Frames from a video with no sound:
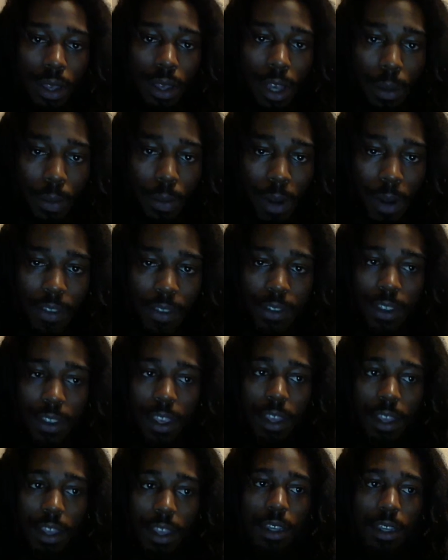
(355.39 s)
upright
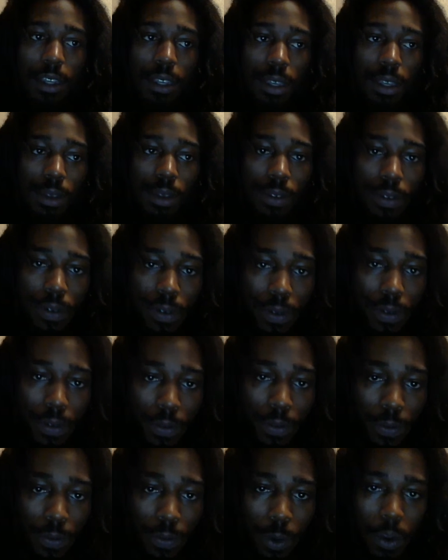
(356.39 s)
standing,
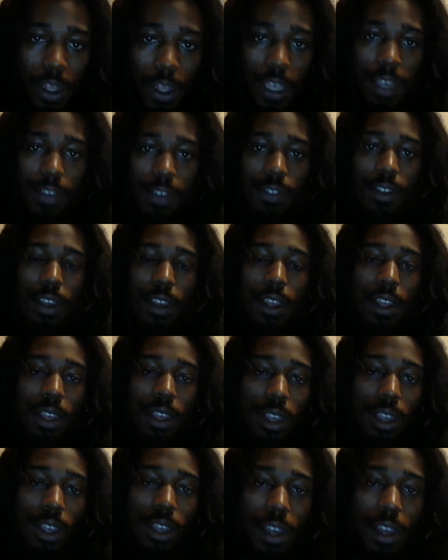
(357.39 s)
four legs standing,
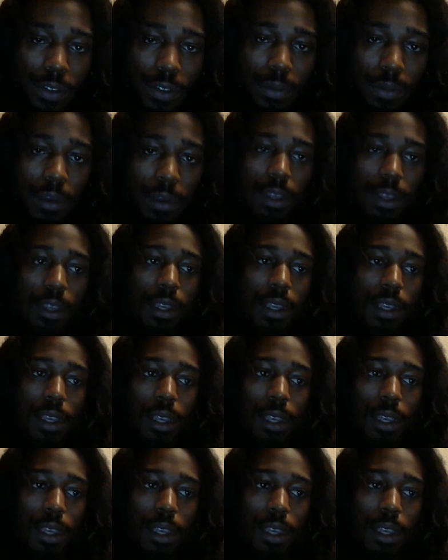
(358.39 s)
conscious being.